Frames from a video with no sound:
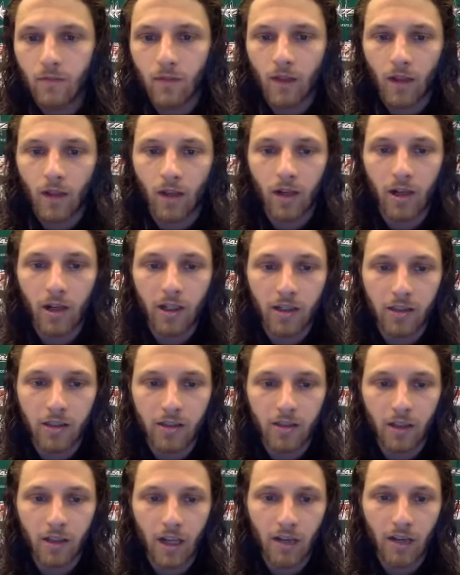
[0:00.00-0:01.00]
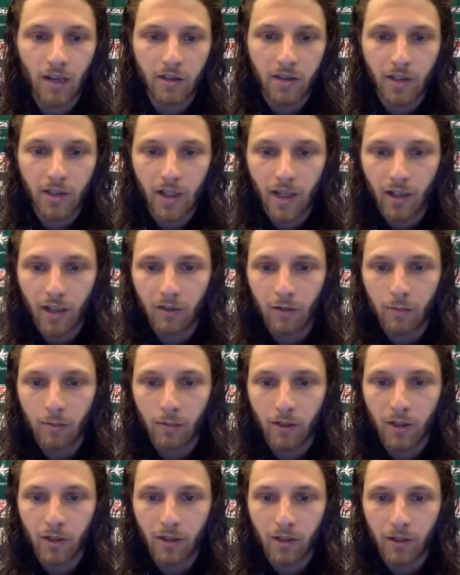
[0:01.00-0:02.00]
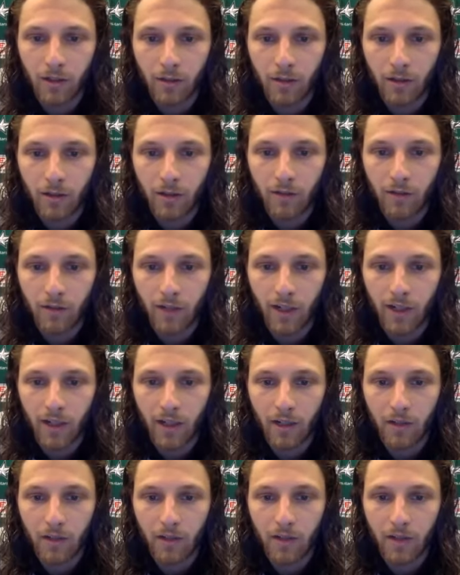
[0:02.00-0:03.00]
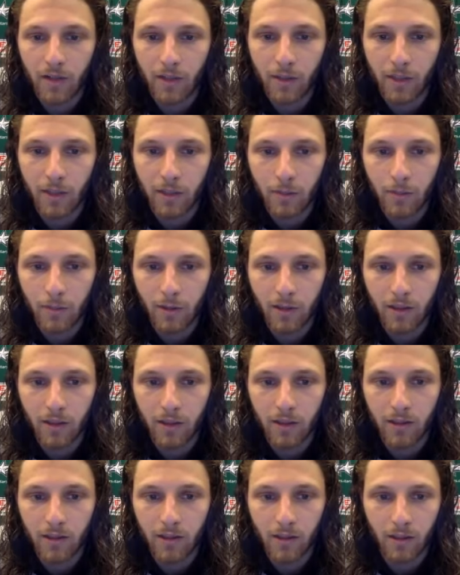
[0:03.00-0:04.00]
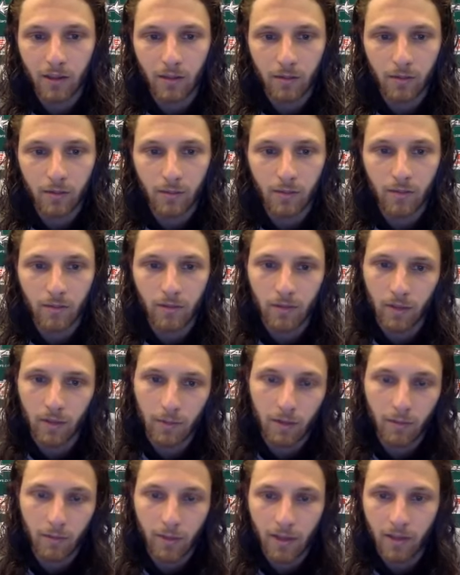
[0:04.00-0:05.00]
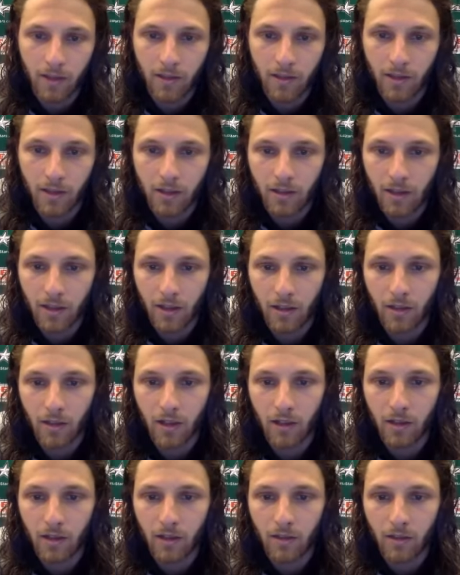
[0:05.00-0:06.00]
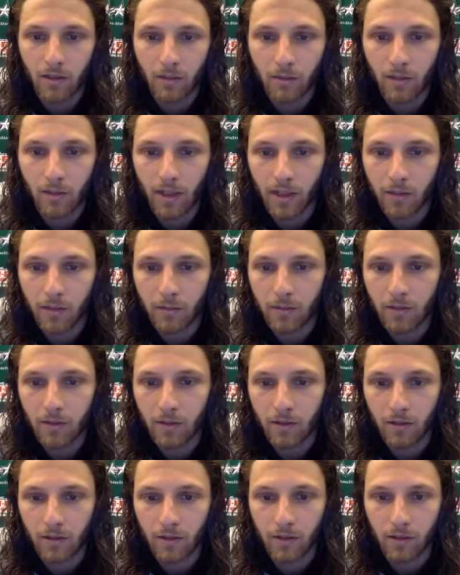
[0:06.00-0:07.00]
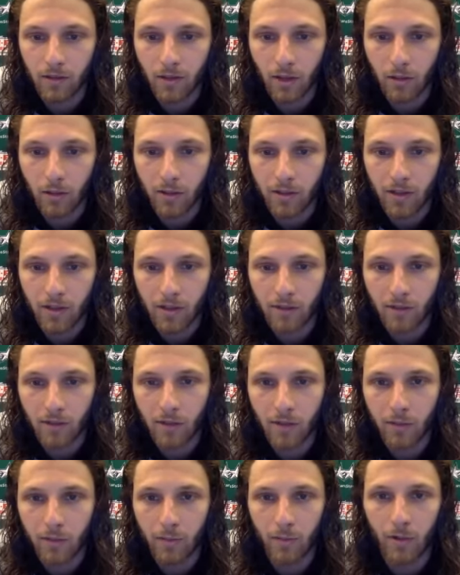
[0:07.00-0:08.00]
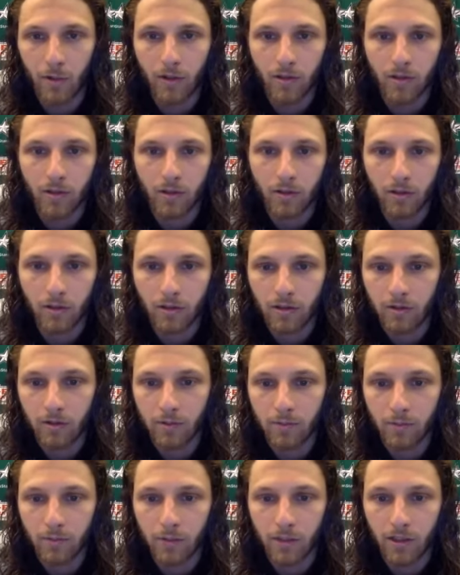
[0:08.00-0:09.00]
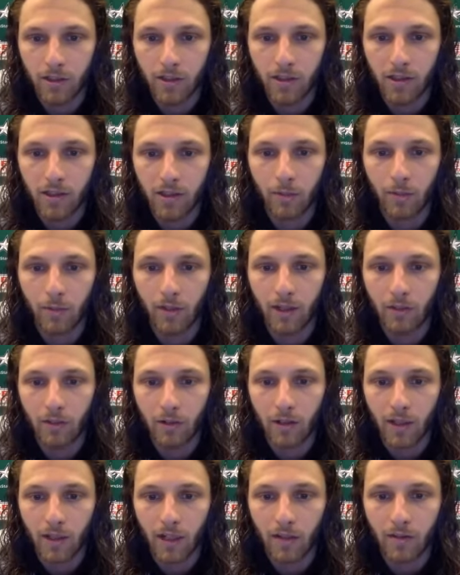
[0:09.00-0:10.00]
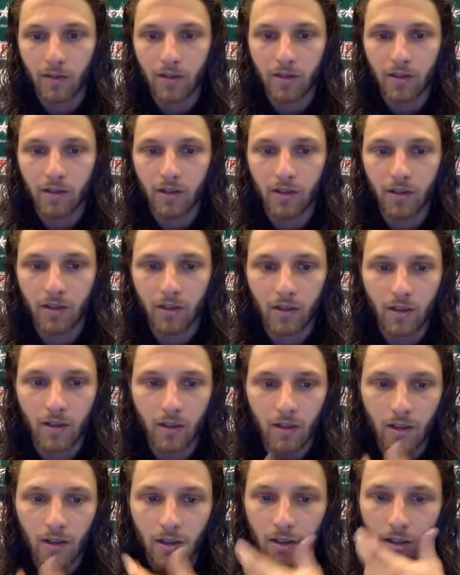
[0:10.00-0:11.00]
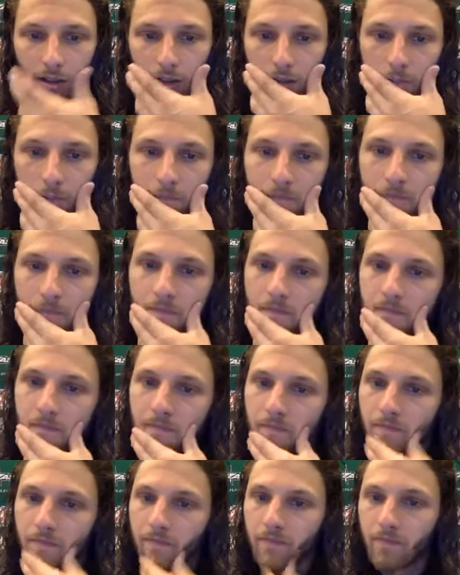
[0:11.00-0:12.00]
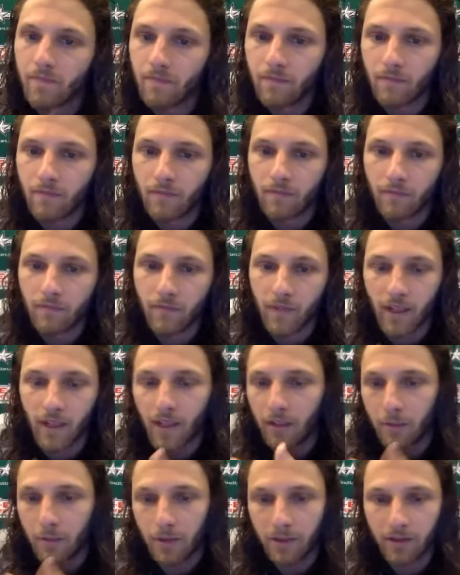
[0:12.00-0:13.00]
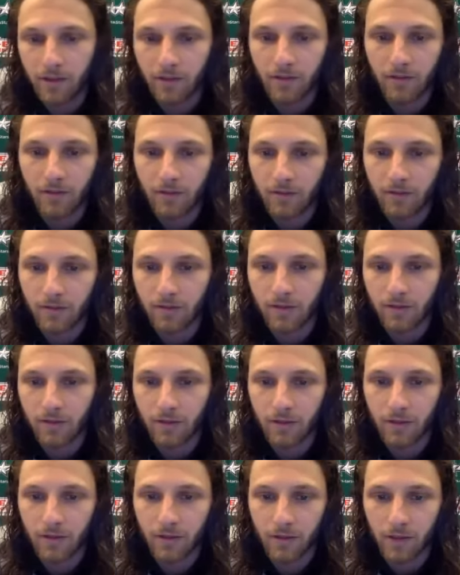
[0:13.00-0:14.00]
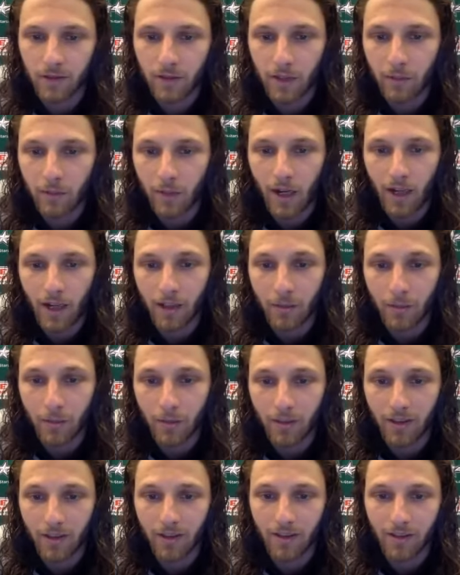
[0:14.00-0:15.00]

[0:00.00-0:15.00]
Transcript: Uh, he's obviously a heck of a player, and he can fly out there. He makes plays. I, I mean, he makes things out of nothing sometimes, and he's always there for support. So he's pretty easy to play with, obviously. Um, yeah, I mean, he's a great hockey player.